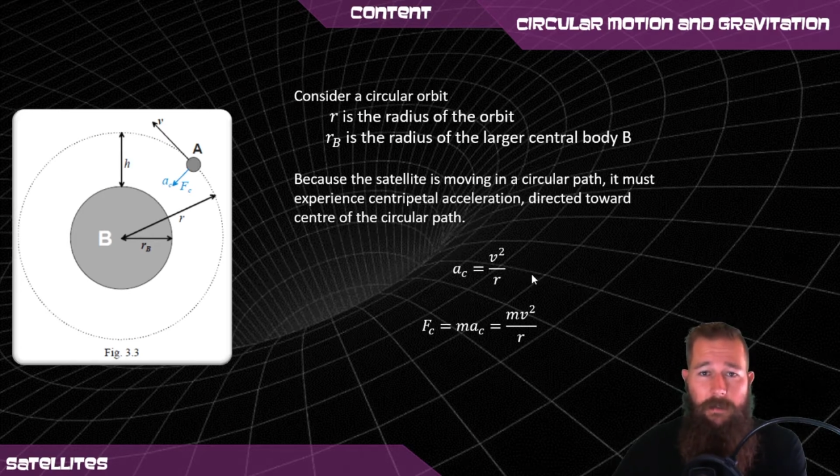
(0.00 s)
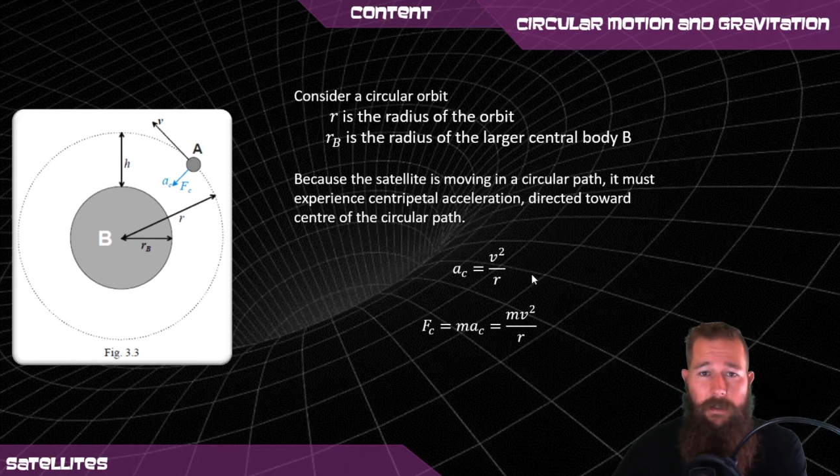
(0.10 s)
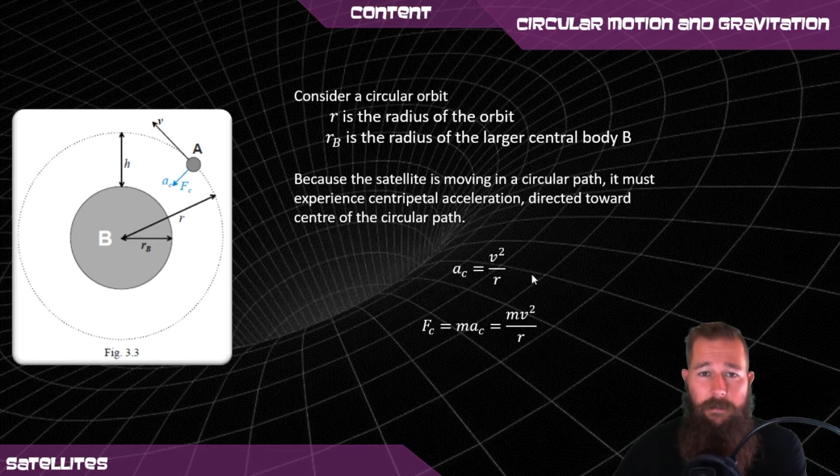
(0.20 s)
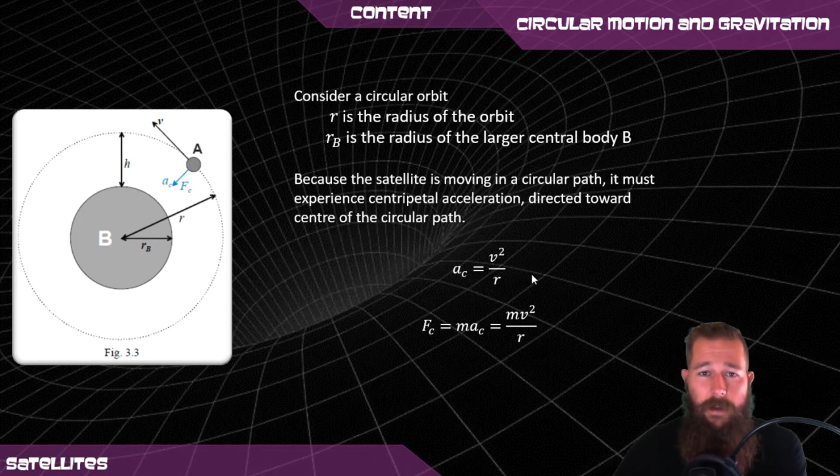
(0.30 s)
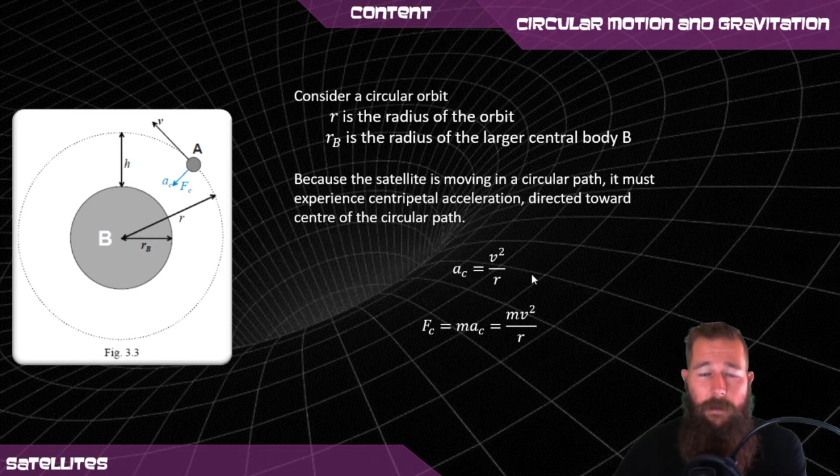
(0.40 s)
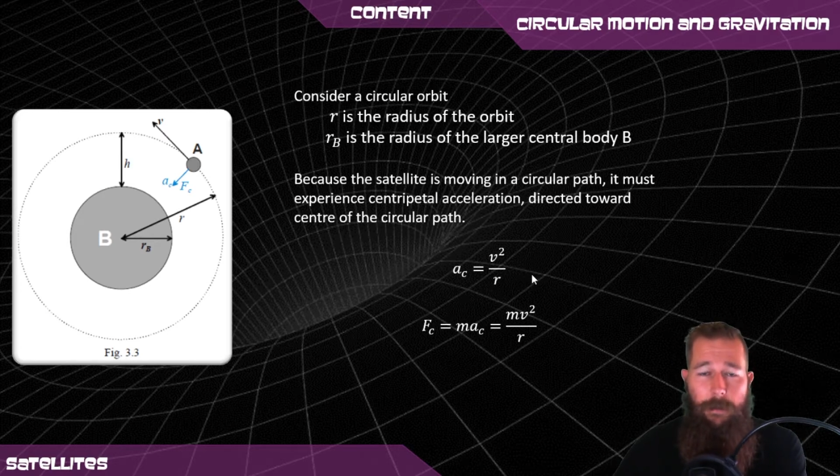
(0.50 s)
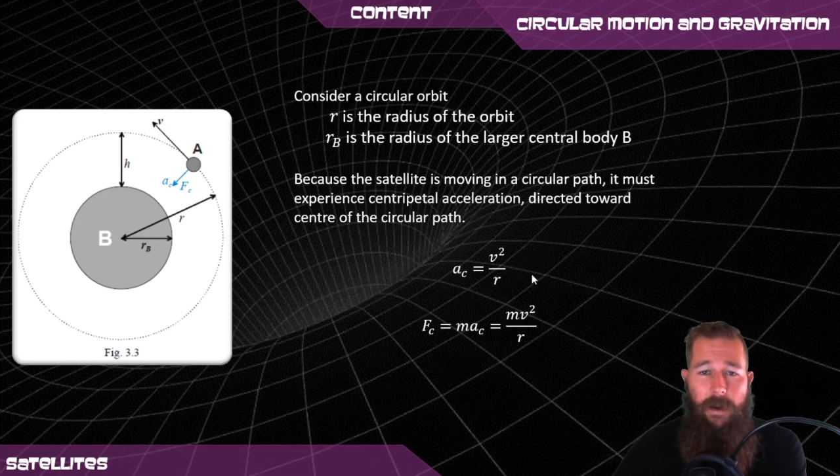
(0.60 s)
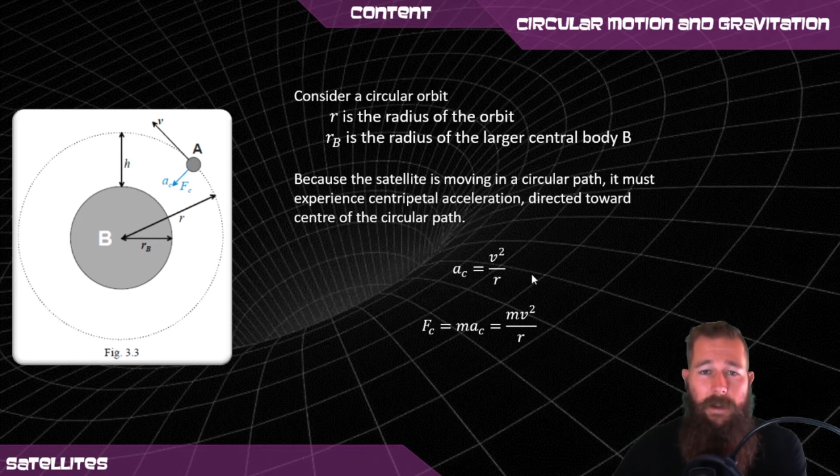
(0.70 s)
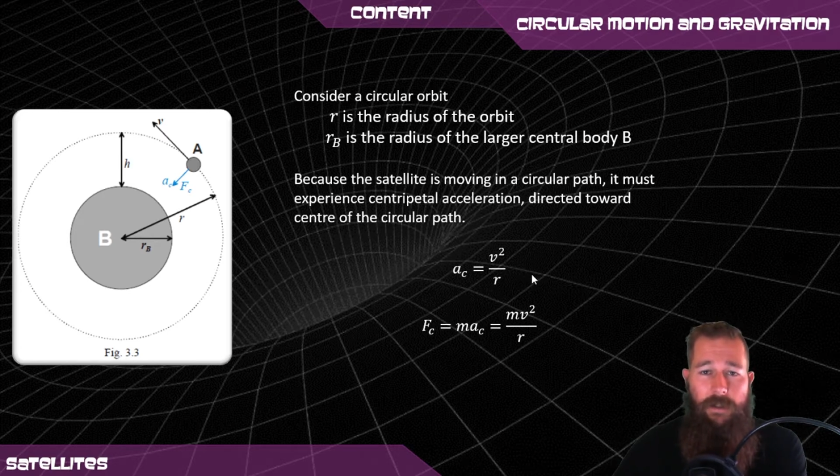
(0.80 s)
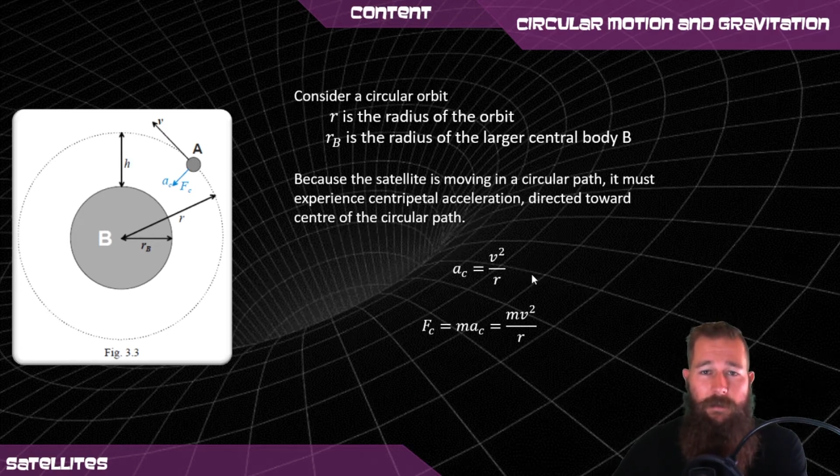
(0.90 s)
divided
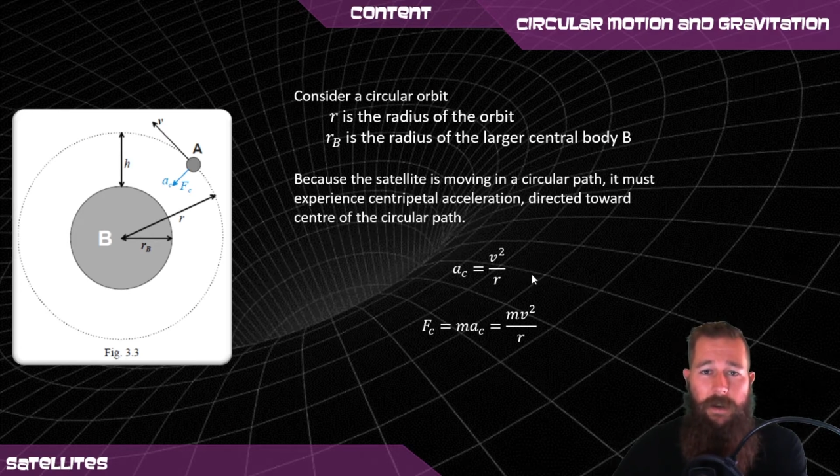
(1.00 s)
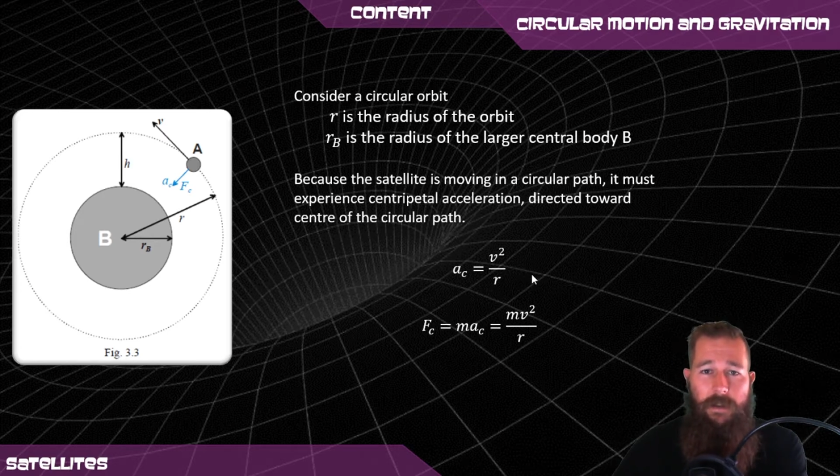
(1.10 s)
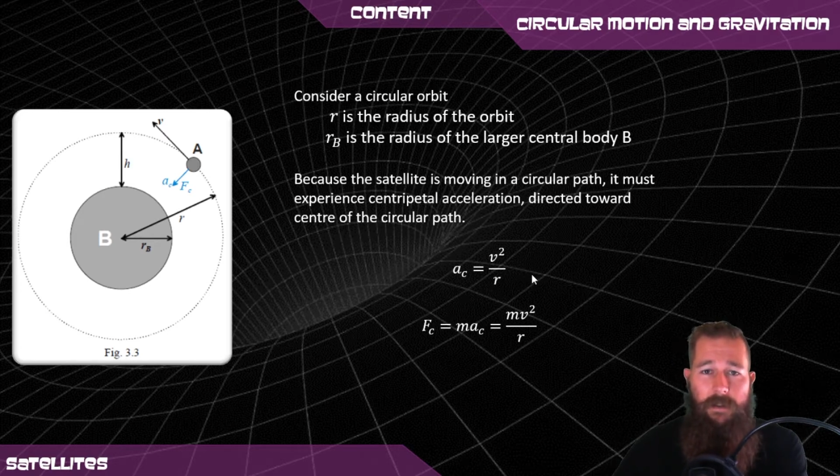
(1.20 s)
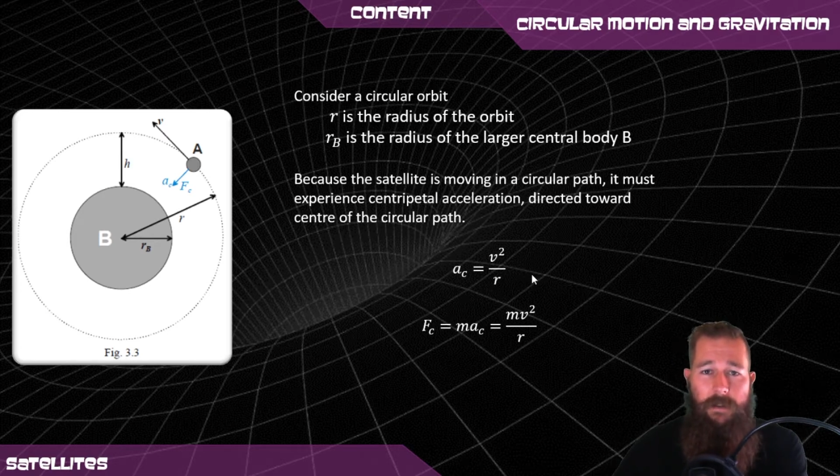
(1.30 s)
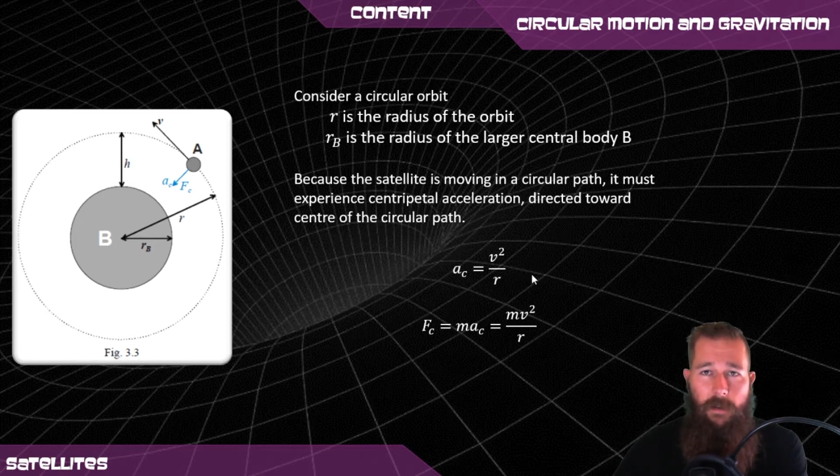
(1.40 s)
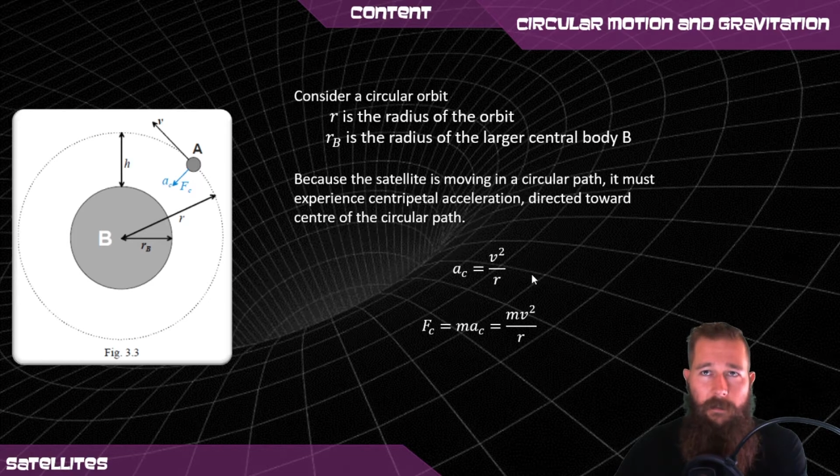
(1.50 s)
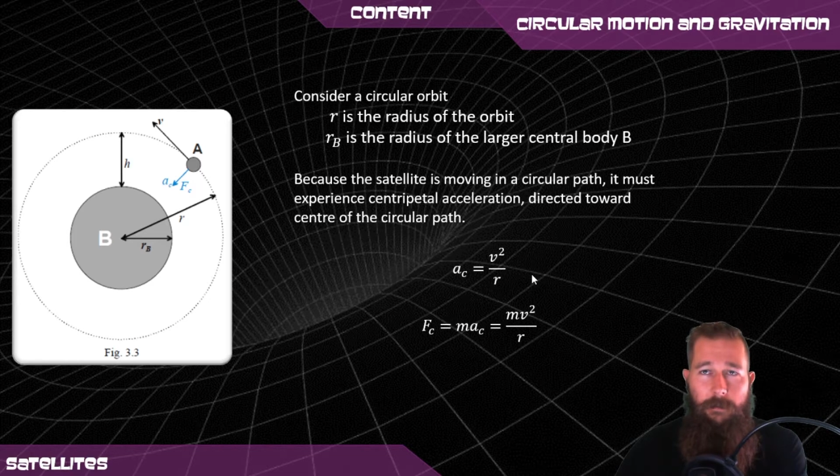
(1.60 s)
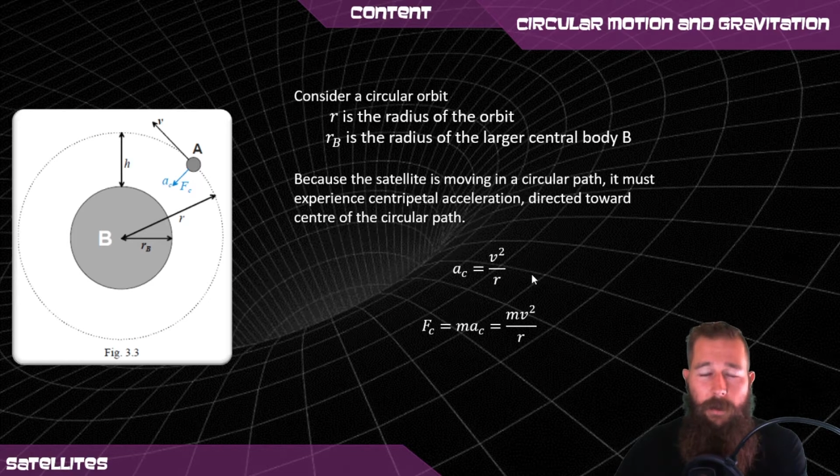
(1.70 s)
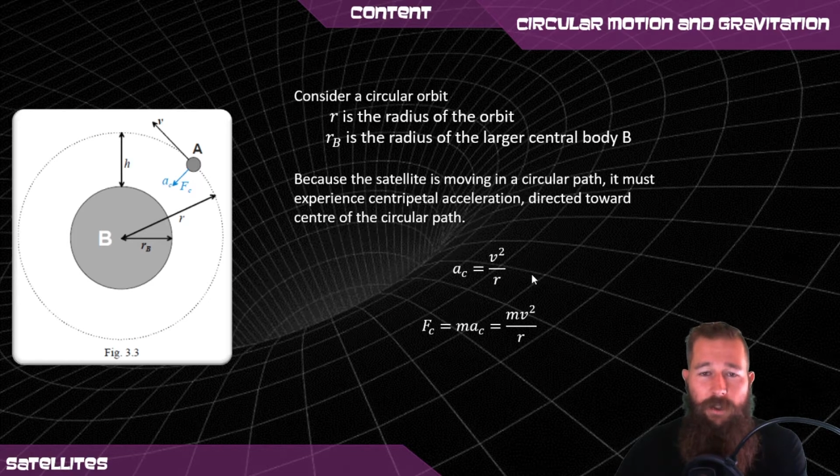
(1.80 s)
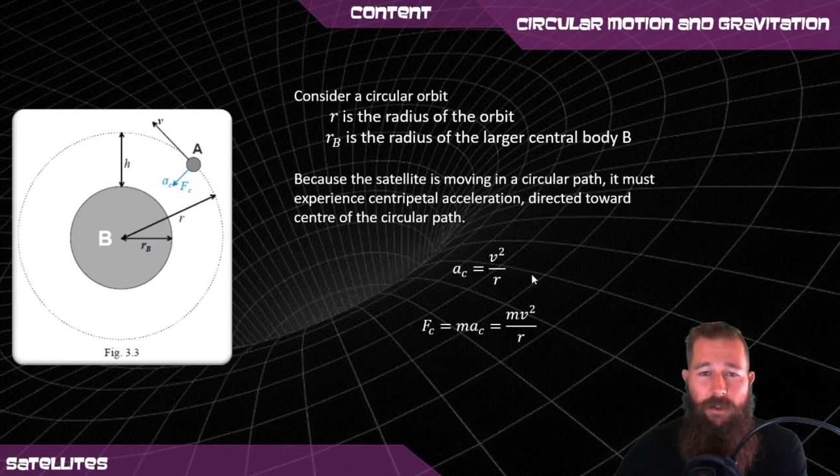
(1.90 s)
by its radius of
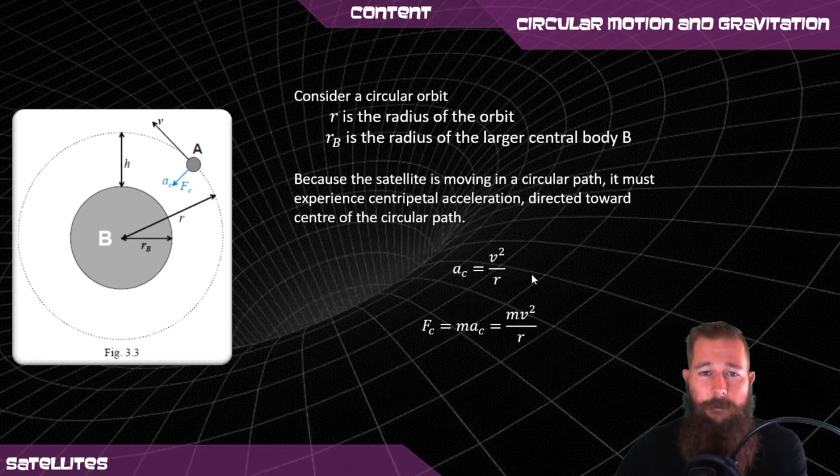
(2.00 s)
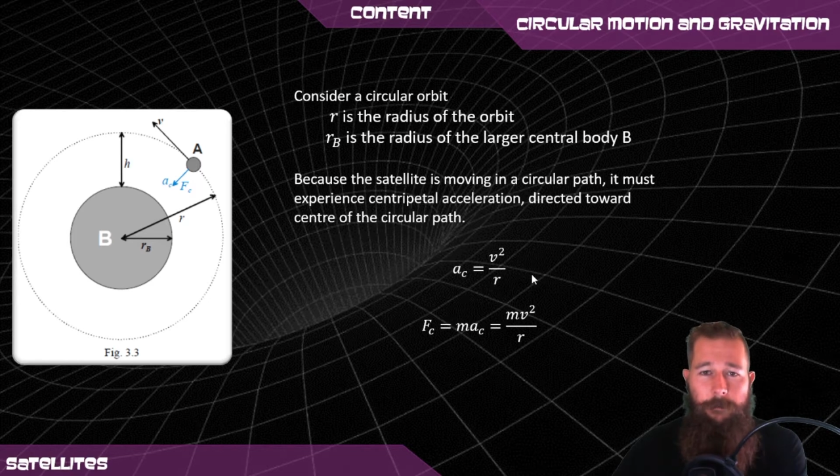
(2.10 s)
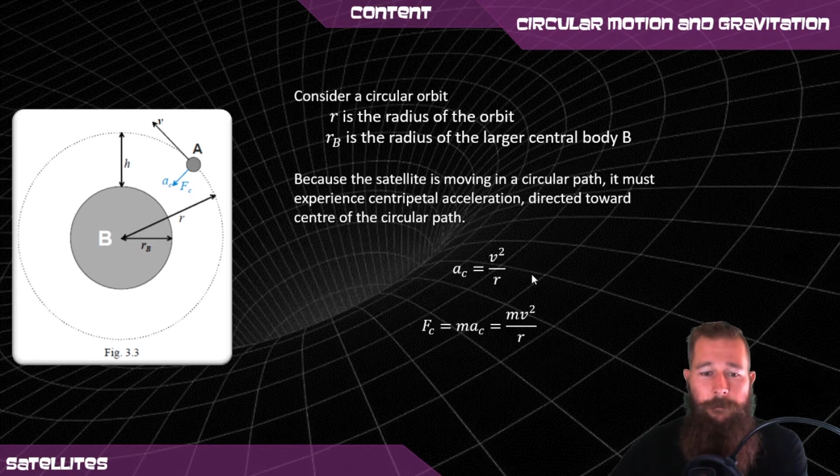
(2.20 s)
motion.